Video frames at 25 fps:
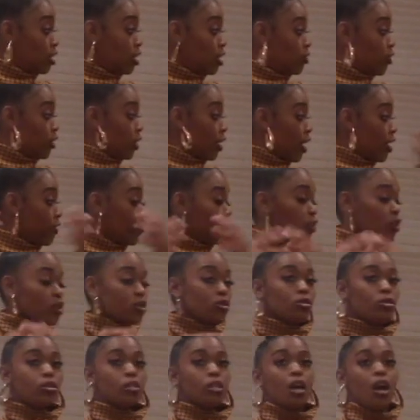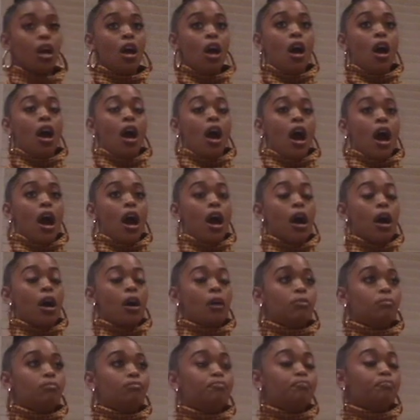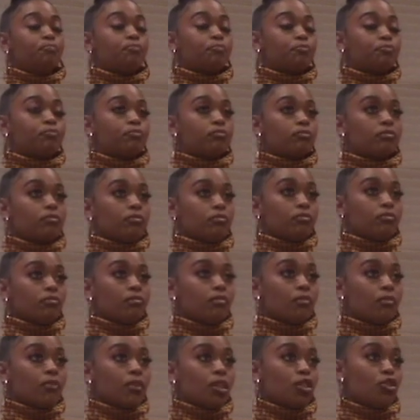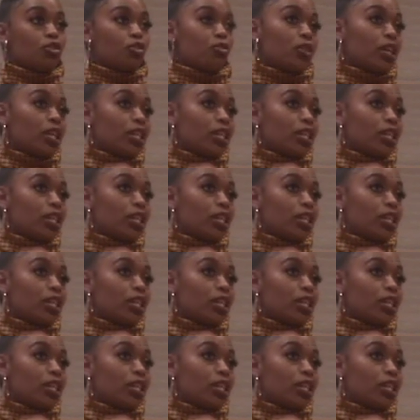even at first. So